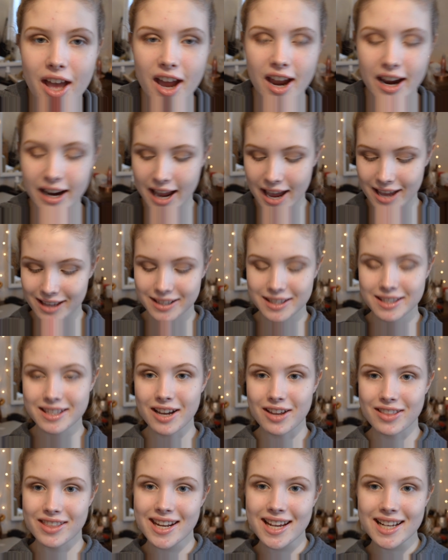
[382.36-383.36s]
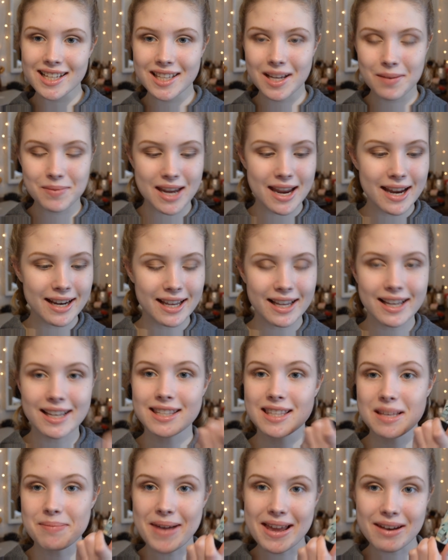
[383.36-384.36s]
Okay, so the next thing I'm taking is
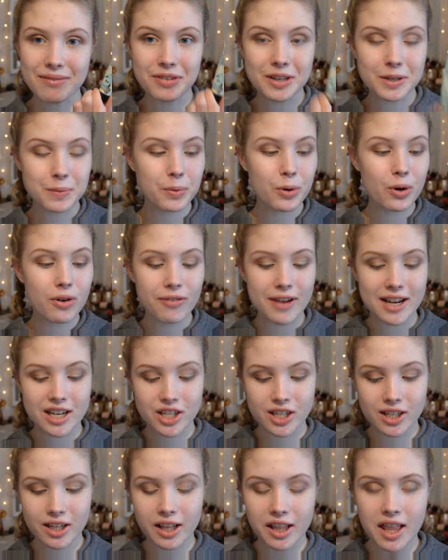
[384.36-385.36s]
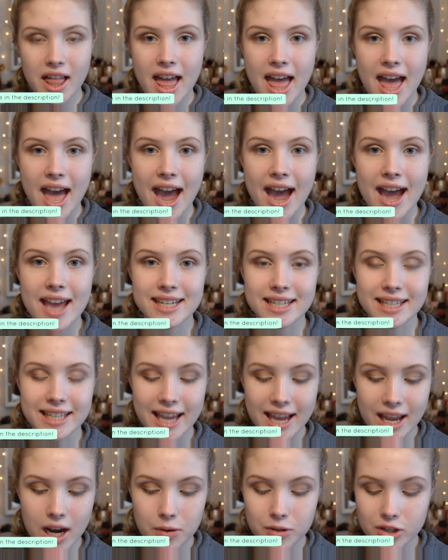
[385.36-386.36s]
the Benefit Professional, and
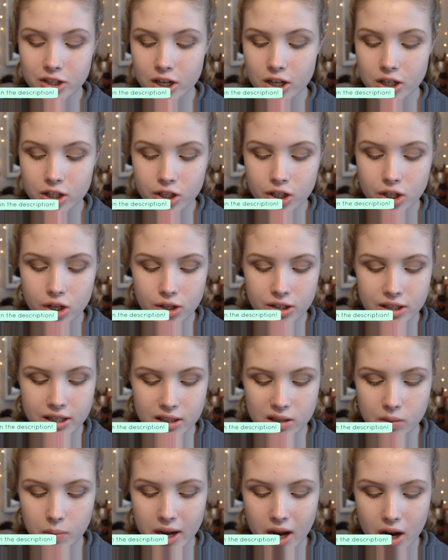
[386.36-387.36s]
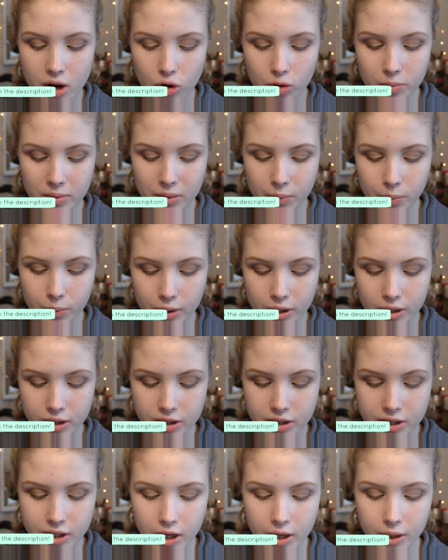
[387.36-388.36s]
again, I'm just going to use this the way I normally would.
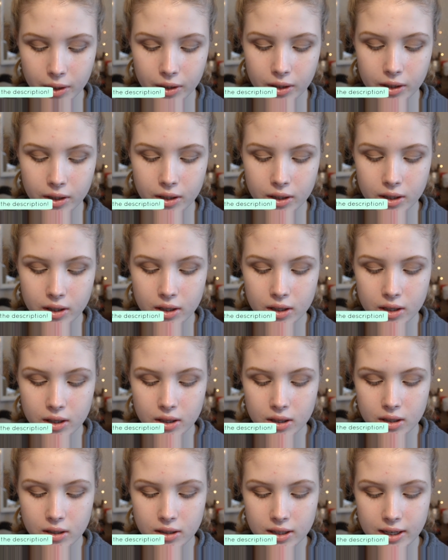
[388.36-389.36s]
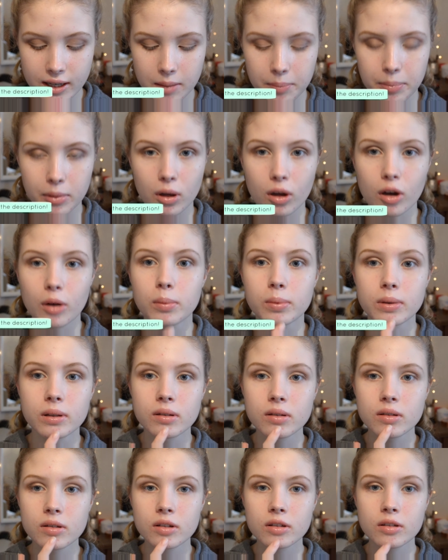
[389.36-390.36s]
So, take a blob,
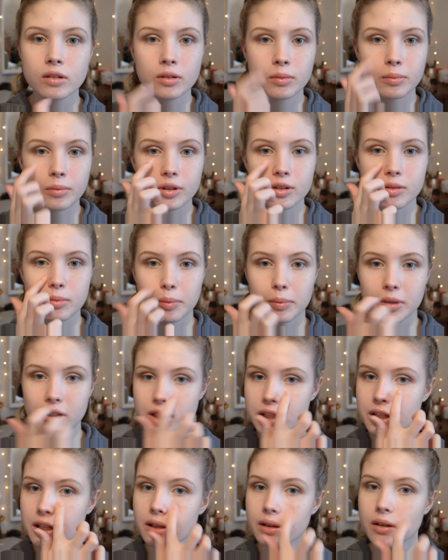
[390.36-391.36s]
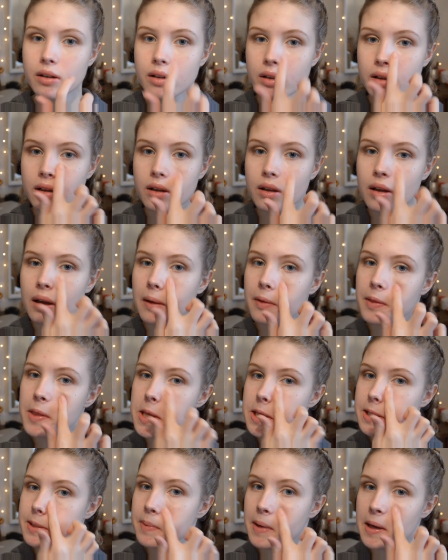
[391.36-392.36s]
put some on my chin.
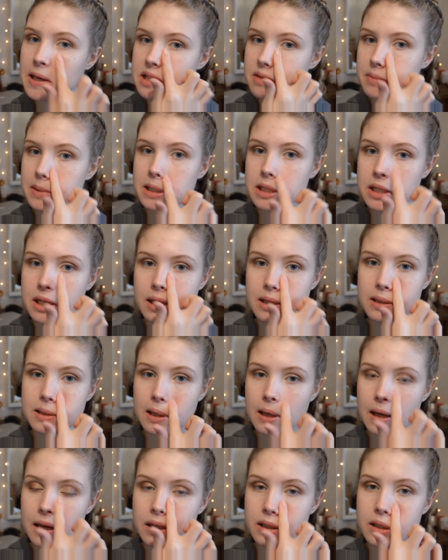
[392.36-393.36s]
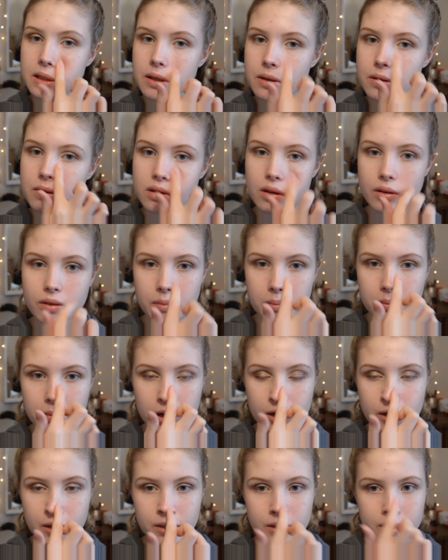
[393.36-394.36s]
These parts of my cheeks I like to use on the
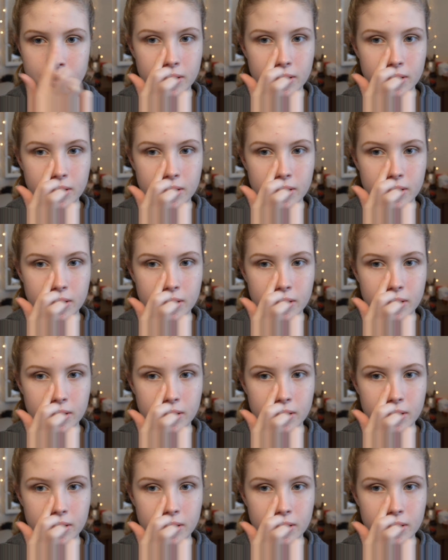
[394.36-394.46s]
most.